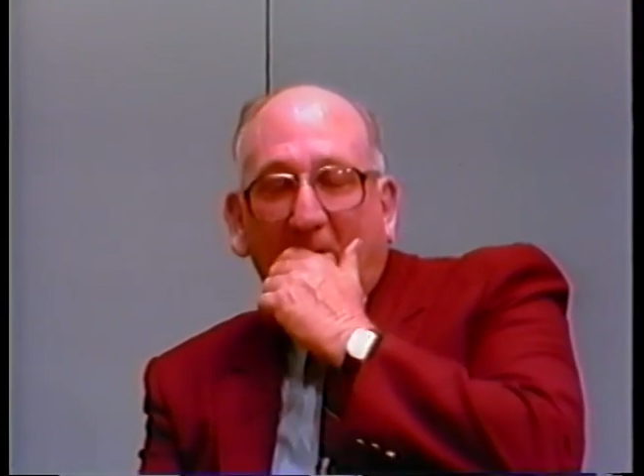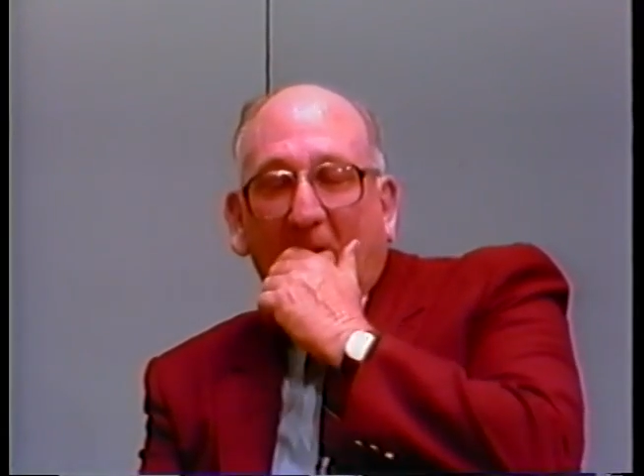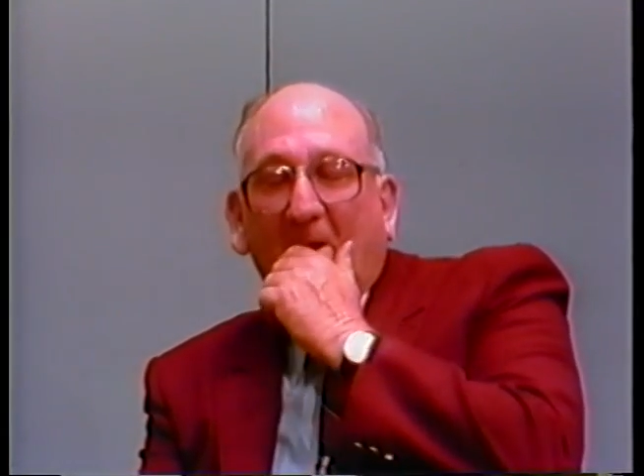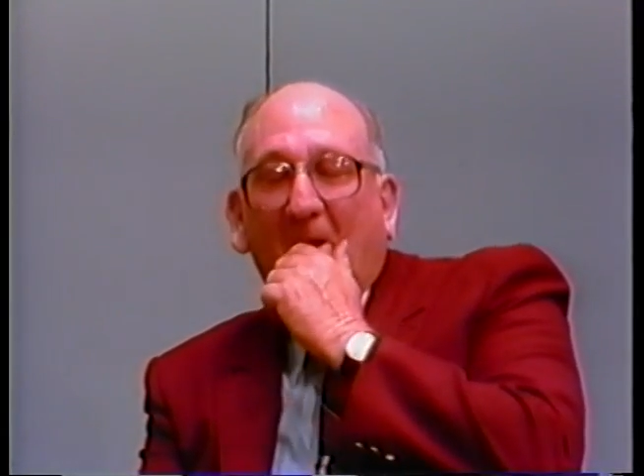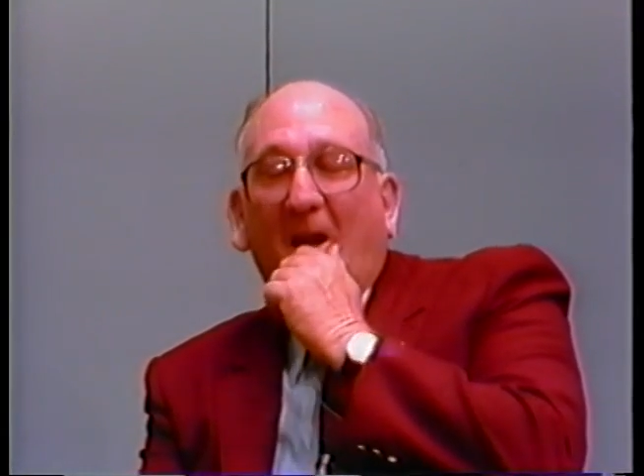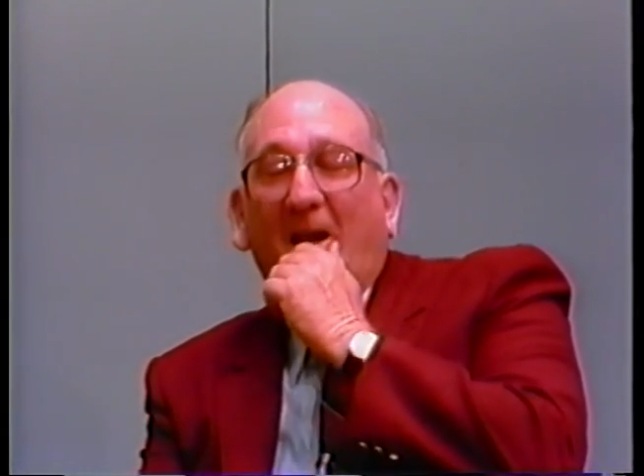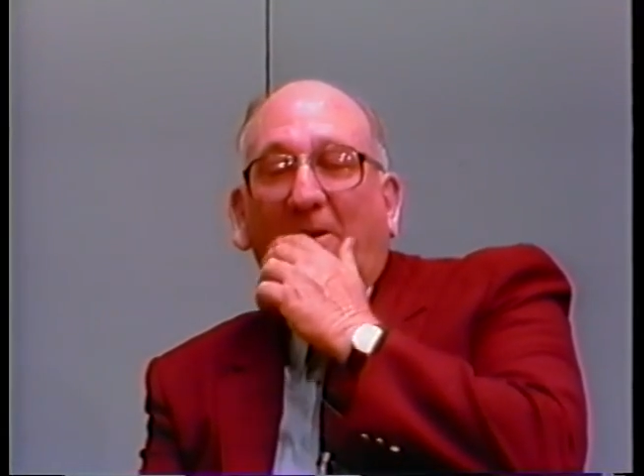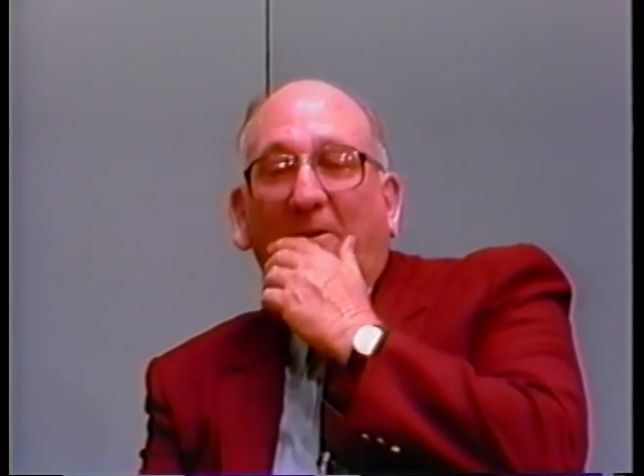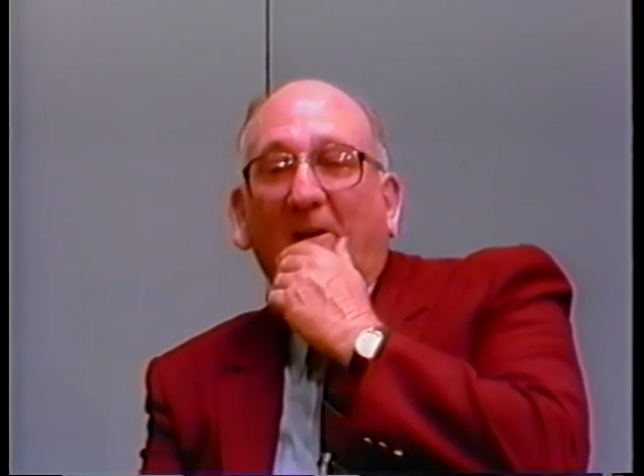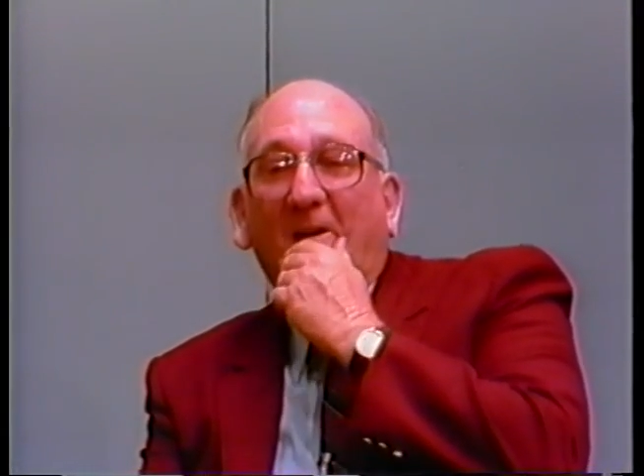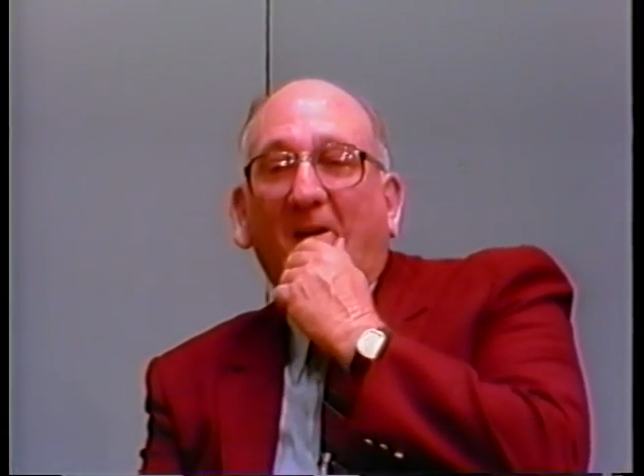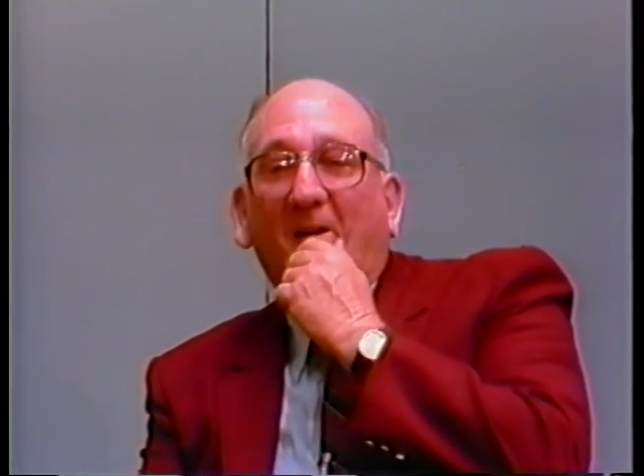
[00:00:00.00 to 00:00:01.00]
then I
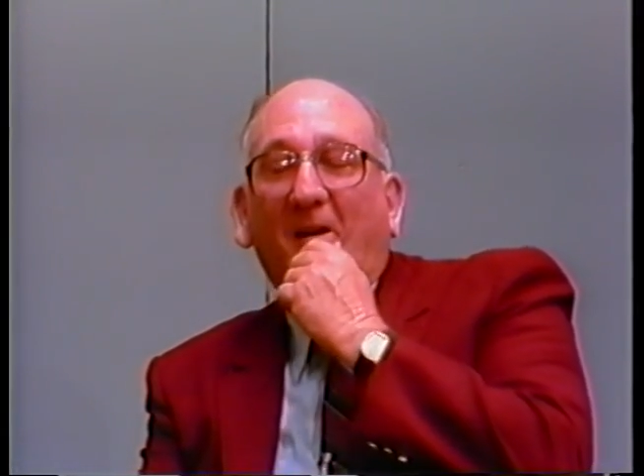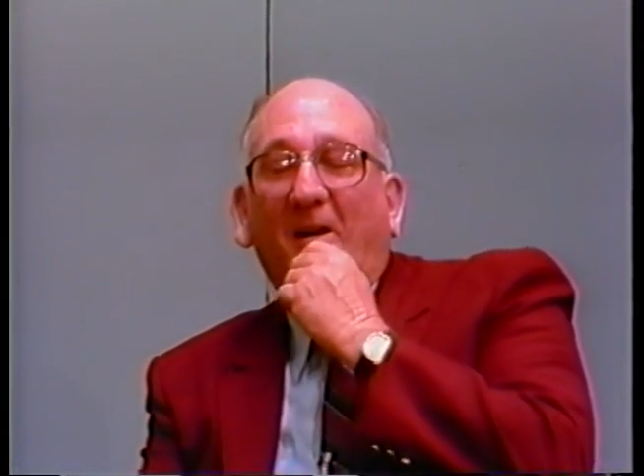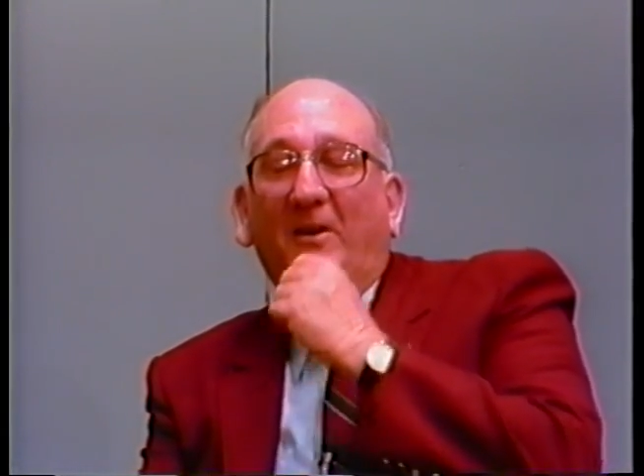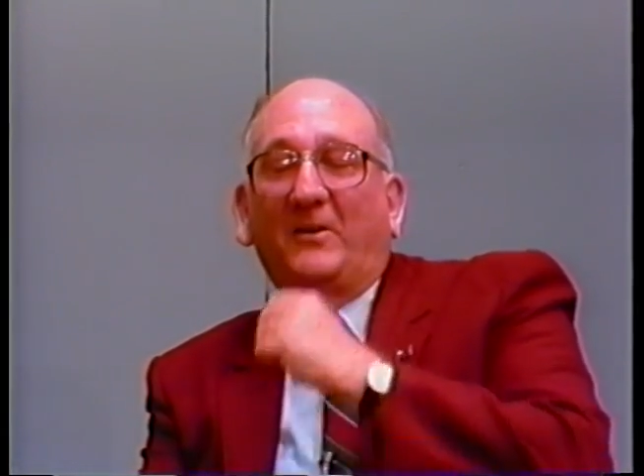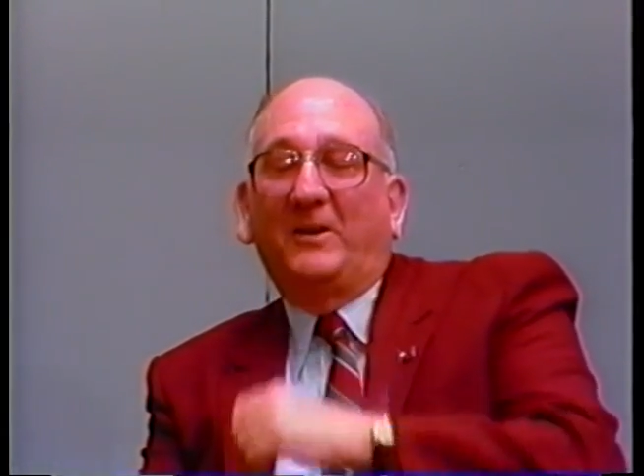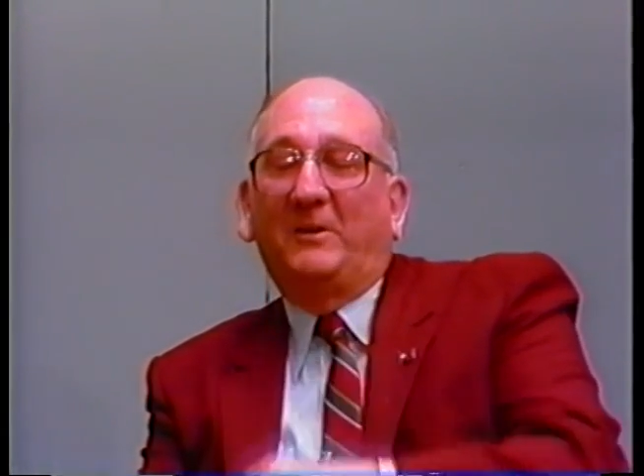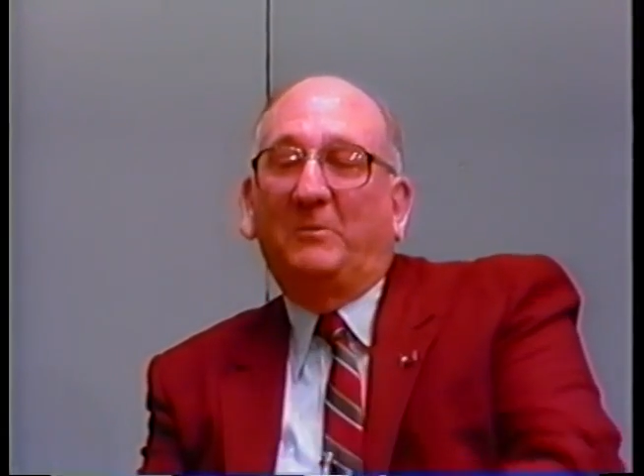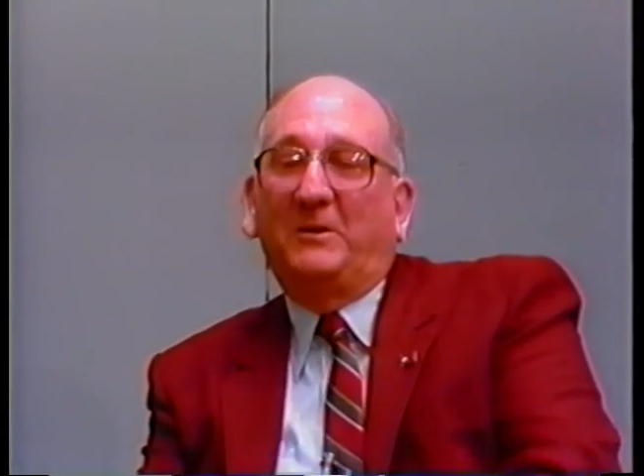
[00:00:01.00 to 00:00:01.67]
grinned and I said,